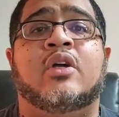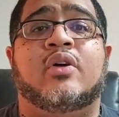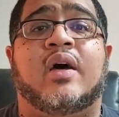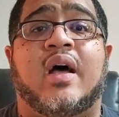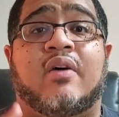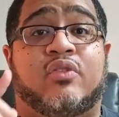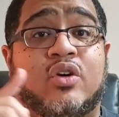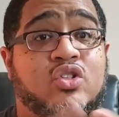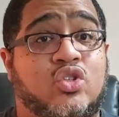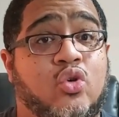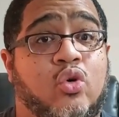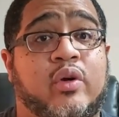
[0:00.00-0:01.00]
You got to have good
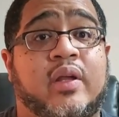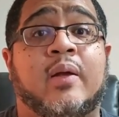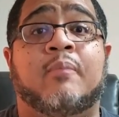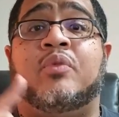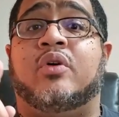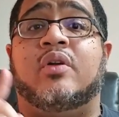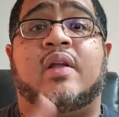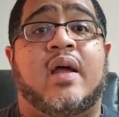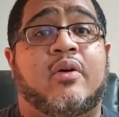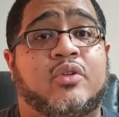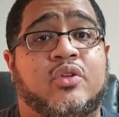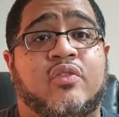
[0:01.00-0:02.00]
story, good
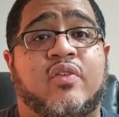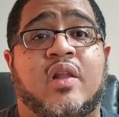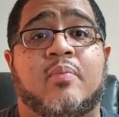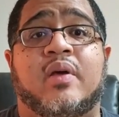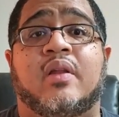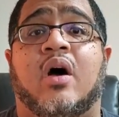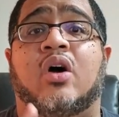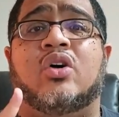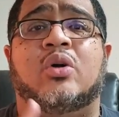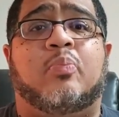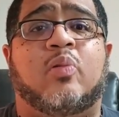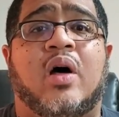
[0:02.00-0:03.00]
character development, a
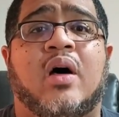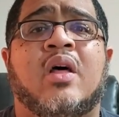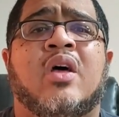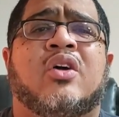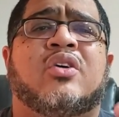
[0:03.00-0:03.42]
good plot,